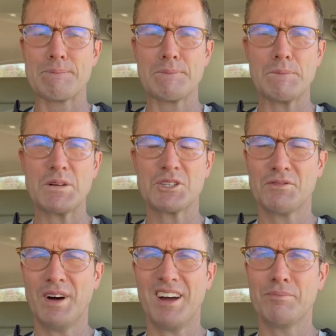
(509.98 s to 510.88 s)
We
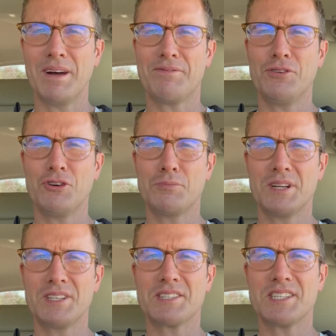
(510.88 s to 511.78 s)
survived by food, but
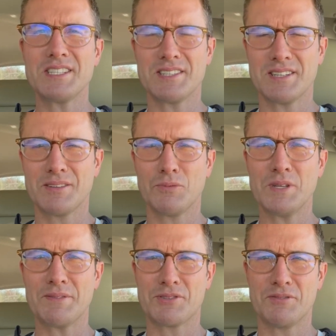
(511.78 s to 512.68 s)
in this season, we
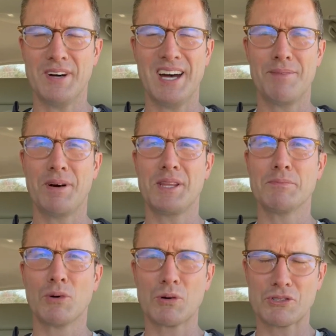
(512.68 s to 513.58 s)
have survived by the
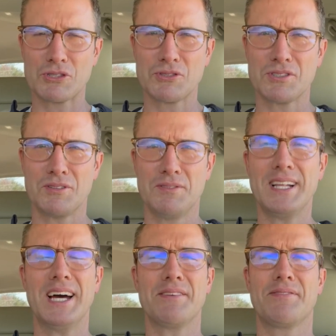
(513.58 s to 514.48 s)
morsels of
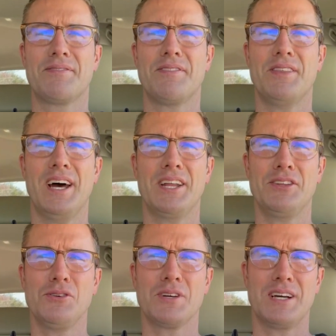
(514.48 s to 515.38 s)
life that
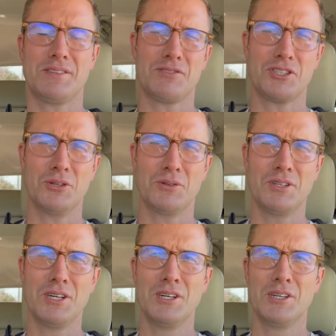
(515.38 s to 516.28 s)
you guys have shown.
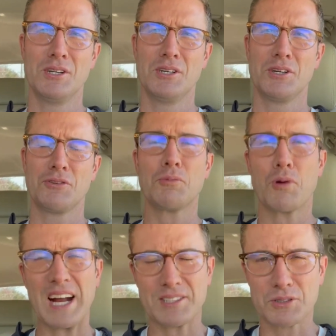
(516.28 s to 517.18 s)
Through
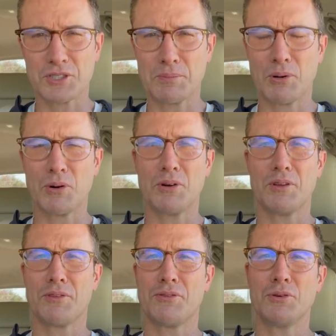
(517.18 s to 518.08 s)
practical support,
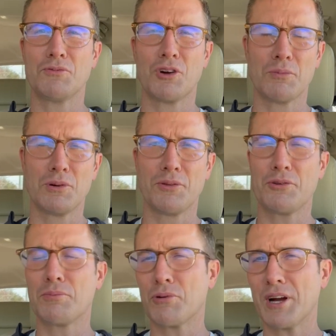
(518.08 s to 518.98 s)
through verbal,
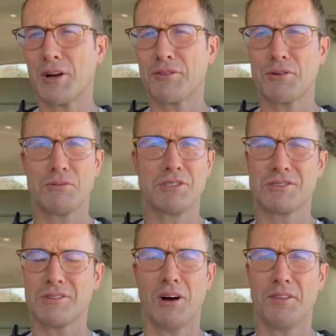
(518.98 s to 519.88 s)
through prayer, through
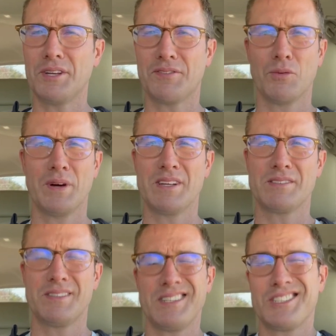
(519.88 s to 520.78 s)
just all the different
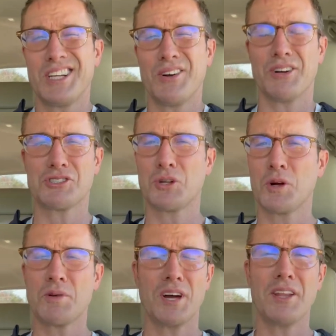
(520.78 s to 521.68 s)
ways. And then sharing our
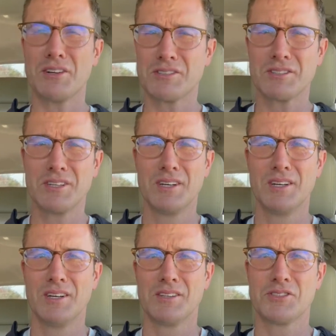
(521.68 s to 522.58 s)
story with others
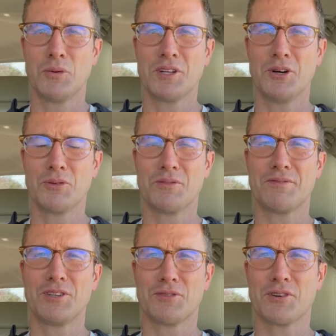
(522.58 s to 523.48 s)
so we don't
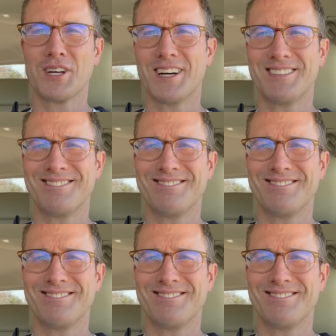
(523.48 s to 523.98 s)
feel forgotten.